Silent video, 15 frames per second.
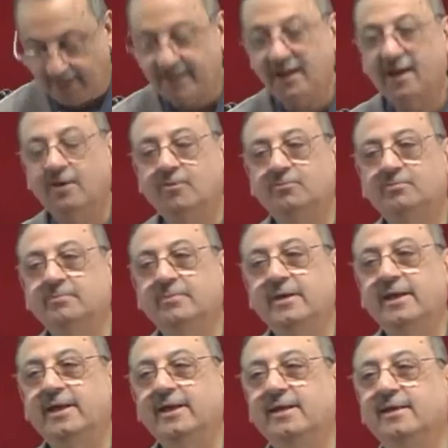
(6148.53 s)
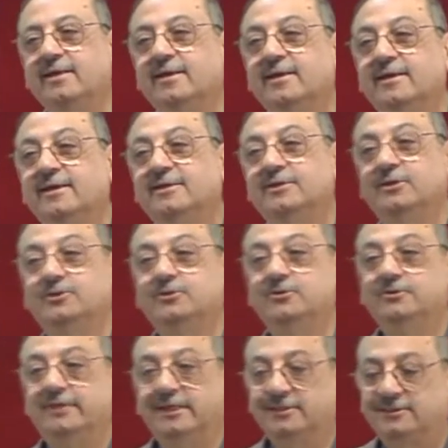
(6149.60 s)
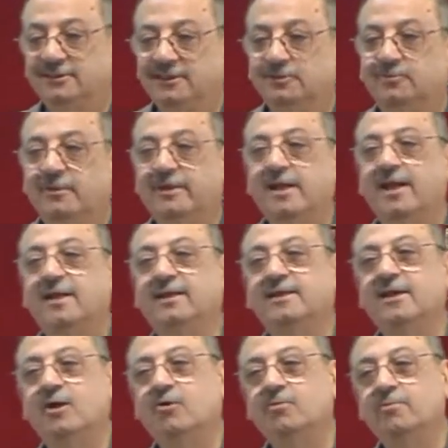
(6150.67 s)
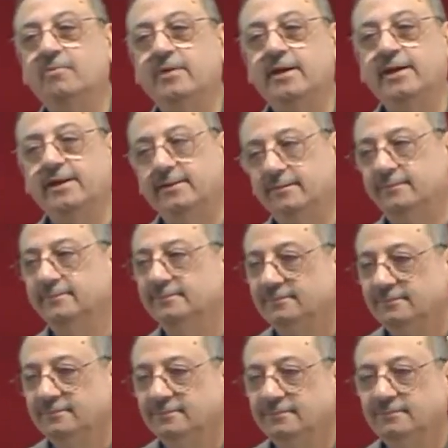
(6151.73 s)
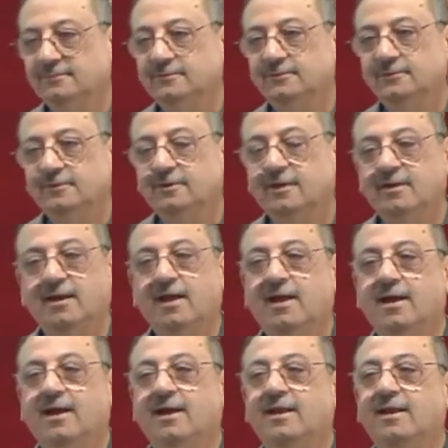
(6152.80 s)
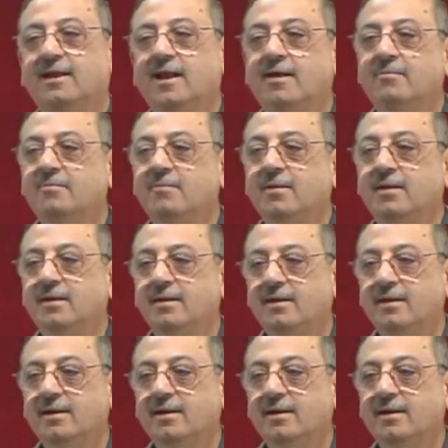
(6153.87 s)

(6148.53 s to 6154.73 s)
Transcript: ya ummi. Did you taste this biryani ya ummi? La lam